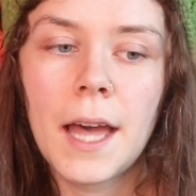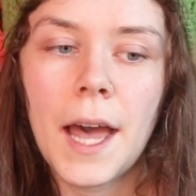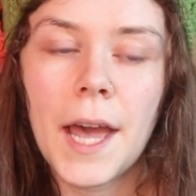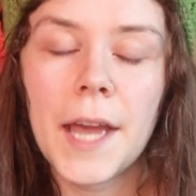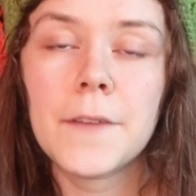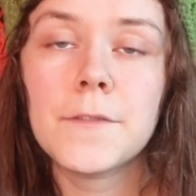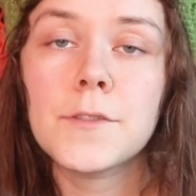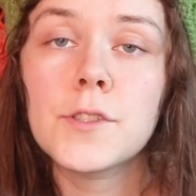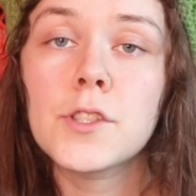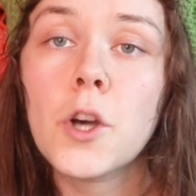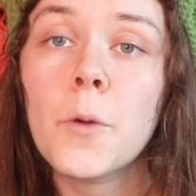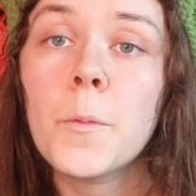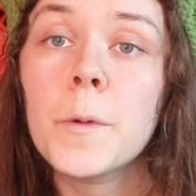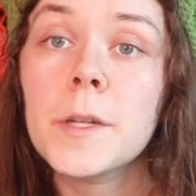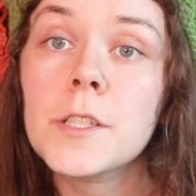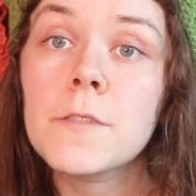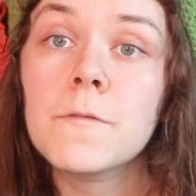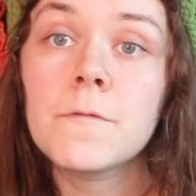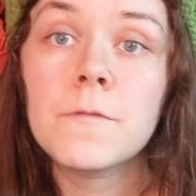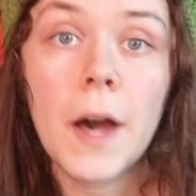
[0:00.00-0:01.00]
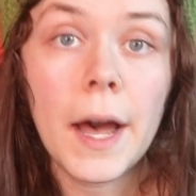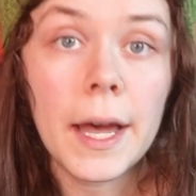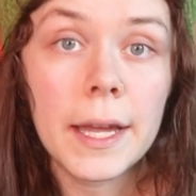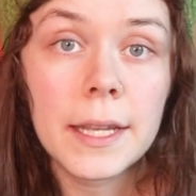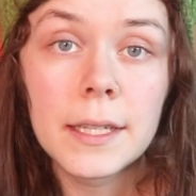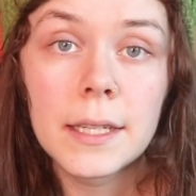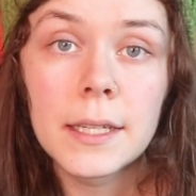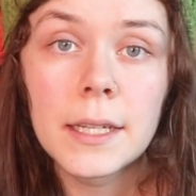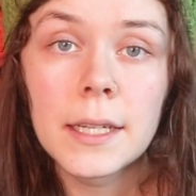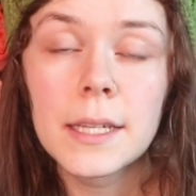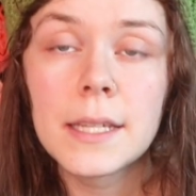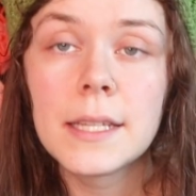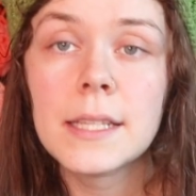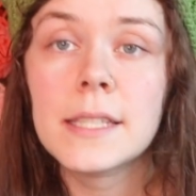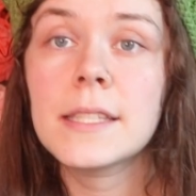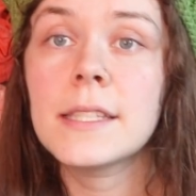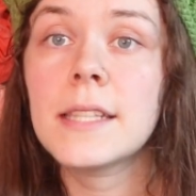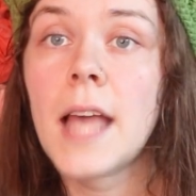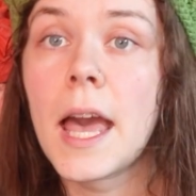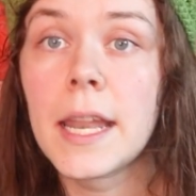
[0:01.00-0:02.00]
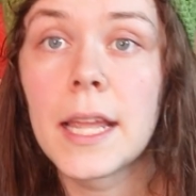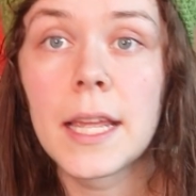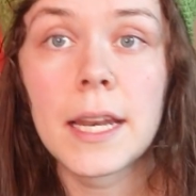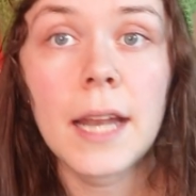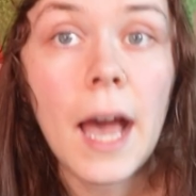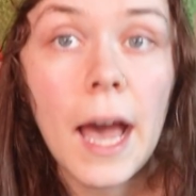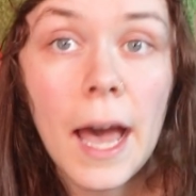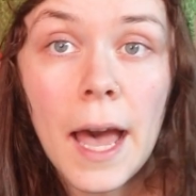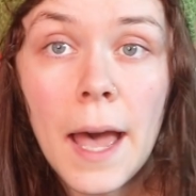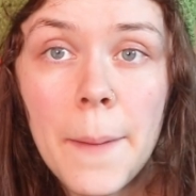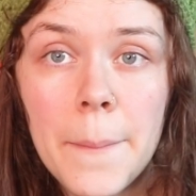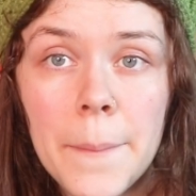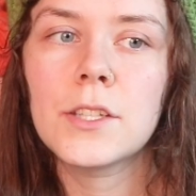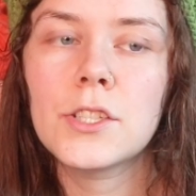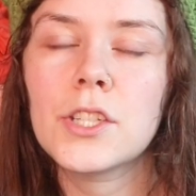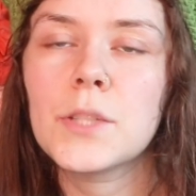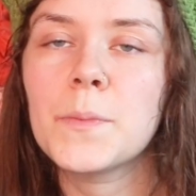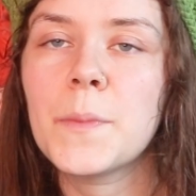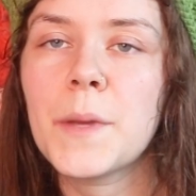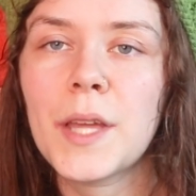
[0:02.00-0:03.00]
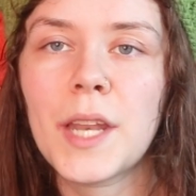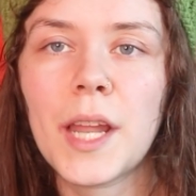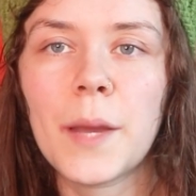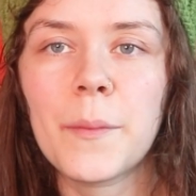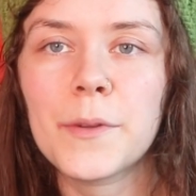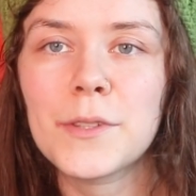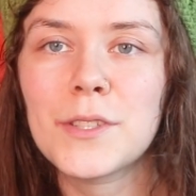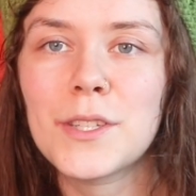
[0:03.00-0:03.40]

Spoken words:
I have so much fun setting up, just being able